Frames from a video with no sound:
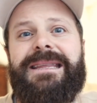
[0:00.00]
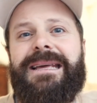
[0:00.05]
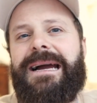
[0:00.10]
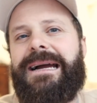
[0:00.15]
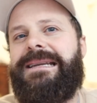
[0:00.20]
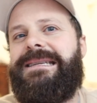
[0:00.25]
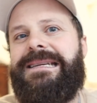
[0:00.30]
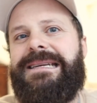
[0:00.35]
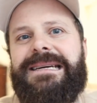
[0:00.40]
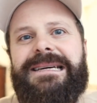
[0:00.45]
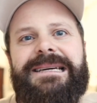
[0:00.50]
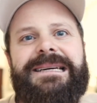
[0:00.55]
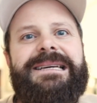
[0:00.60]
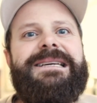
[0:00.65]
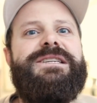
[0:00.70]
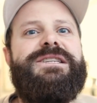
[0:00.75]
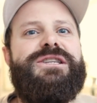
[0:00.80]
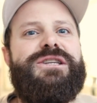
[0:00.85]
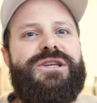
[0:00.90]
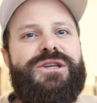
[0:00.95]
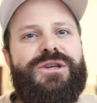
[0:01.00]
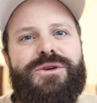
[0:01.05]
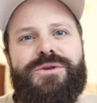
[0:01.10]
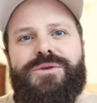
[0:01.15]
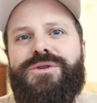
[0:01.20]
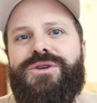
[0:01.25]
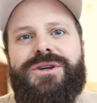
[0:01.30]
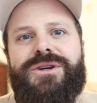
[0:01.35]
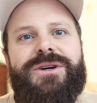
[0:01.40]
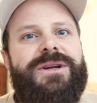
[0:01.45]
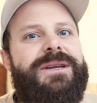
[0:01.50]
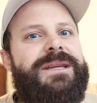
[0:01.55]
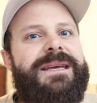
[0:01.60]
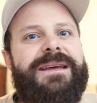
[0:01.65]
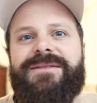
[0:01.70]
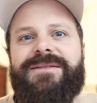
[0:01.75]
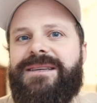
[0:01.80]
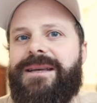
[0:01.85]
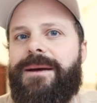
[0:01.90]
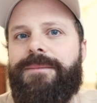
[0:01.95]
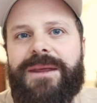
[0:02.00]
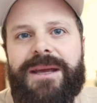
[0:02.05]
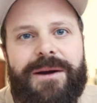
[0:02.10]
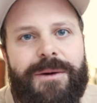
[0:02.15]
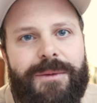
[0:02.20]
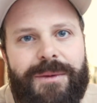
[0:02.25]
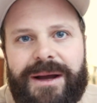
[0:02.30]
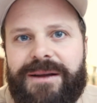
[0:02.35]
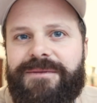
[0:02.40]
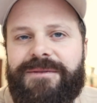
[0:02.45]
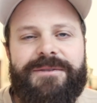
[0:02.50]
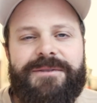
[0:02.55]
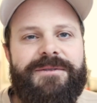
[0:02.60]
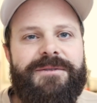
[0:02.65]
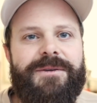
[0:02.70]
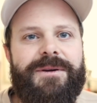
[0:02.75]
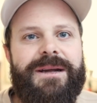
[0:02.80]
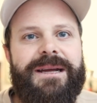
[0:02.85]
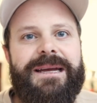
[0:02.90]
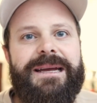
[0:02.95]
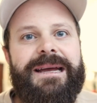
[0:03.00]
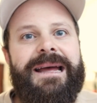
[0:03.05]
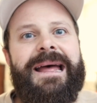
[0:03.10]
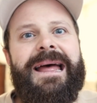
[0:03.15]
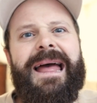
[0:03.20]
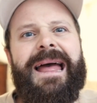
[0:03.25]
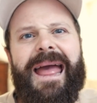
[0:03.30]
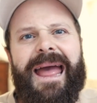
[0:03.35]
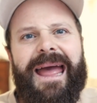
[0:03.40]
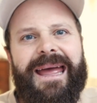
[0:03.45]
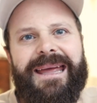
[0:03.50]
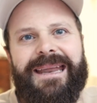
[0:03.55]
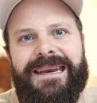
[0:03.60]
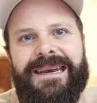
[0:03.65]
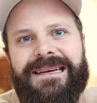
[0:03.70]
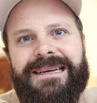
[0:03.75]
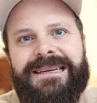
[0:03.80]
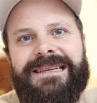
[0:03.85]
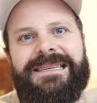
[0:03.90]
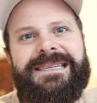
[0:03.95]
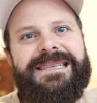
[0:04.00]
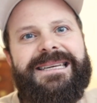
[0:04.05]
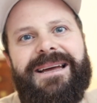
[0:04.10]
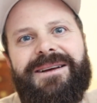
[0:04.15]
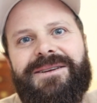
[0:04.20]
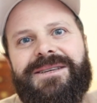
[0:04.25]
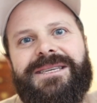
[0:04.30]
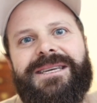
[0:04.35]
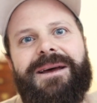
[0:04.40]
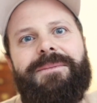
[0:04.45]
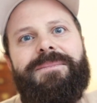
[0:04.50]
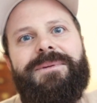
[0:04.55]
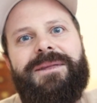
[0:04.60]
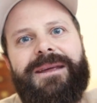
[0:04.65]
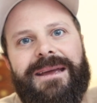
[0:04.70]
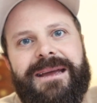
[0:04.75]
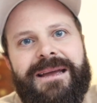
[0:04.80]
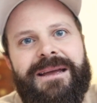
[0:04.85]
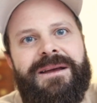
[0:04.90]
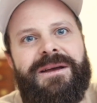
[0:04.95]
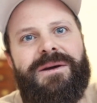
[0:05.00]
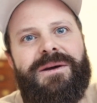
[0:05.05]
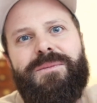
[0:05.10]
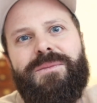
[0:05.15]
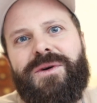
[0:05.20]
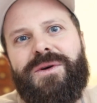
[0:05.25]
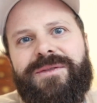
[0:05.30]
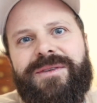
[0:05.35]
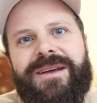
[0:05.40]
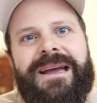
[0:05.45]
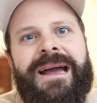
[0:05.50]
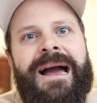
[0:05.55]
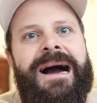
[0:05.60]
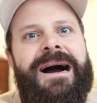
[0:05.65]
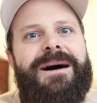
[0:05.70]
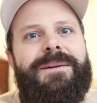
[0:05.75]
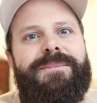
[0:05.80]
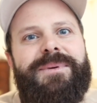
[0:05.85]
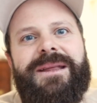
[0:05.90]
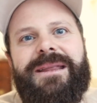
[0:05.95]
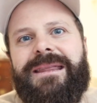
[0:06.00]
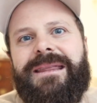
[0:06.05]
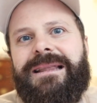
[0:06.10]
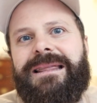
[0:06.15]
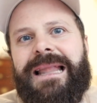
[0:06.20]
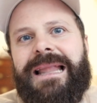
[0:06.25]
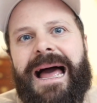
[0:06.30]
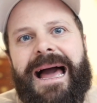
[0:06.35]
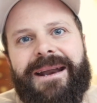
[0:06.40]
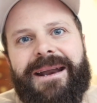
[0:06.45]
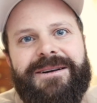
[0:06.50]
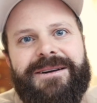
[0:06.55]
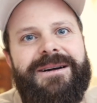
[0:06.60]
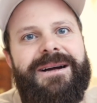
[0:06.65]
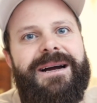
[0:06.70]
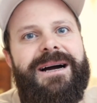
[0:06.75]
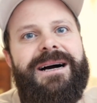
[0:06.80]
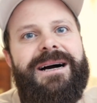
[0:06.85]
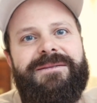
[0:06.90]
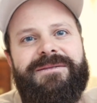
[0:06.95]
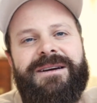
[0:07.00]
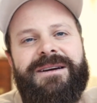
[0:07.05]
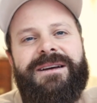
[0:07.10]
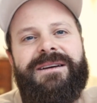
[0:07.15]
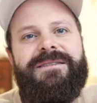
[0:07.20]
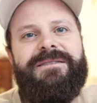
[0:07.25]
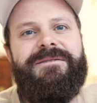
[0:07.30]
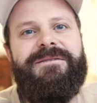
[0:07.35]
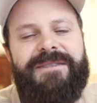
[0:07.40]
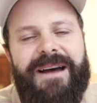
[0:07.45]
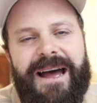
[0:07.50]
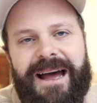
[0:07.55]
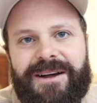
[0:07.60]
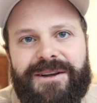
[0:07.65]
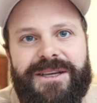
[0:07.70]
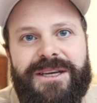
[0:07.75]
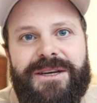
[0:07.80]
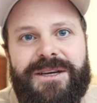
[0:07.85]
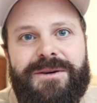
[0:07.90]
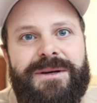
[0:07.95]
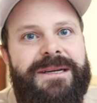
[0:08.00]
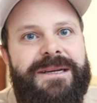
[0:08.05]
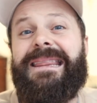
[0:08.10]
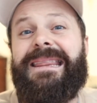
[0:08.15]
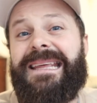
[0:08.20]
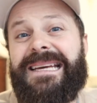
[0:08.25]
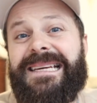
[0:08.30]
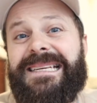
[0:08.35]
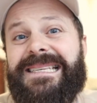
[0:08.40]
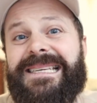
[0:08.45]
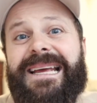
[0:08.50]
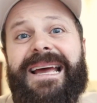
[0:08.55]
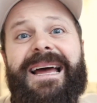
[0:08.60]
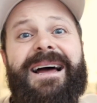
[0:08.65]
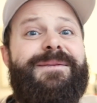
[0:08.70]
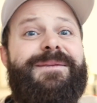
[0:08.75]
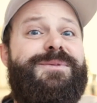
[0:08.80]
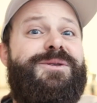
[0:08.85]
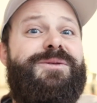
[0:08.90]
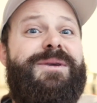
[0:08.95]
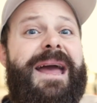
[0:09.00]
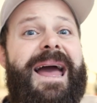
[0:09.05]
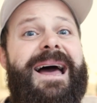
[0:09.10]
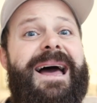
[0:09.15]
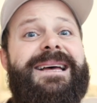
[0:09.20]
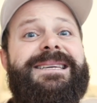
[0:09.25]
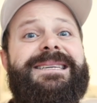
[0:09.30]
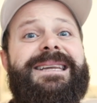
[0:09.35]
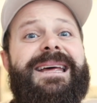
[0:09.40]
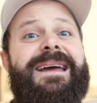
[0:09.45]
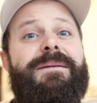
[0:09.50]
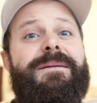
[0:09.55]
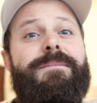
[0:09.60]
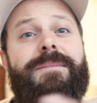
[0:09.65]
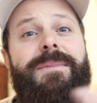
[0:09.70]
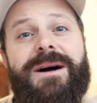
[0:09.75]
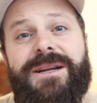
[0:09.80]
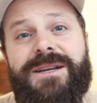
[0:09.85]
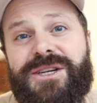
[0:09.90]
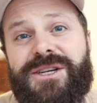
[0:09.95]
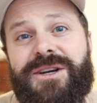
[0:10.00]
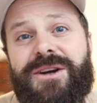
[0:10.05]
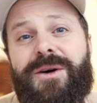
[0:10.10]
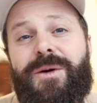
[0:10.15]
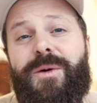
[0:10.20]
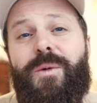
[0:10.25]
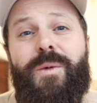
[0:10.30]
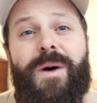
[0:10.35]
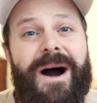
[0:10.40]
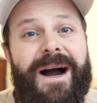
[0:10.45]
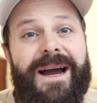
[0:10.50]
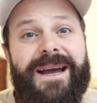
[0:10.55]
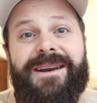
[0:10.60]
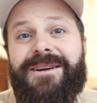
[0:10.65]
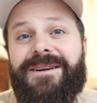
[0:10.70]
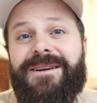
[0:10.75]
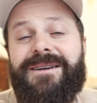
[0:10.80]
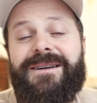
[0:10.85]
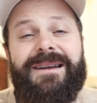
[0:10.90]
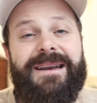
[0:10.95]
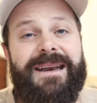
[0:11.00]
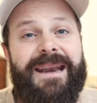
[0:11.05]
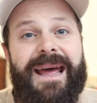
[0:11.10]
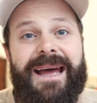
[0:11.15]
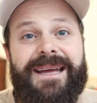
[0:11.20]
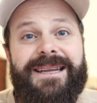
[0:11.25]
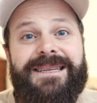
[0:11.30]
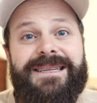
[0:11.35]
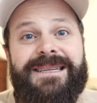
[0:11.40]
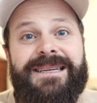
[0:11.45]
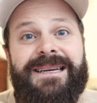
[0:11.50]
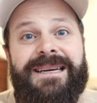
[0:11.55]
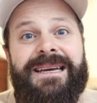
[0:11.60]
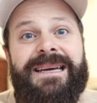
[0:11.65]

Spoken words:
The idea is you should give something away for free and sell something, moving up the ladder of value. This helps you cast a much wider net.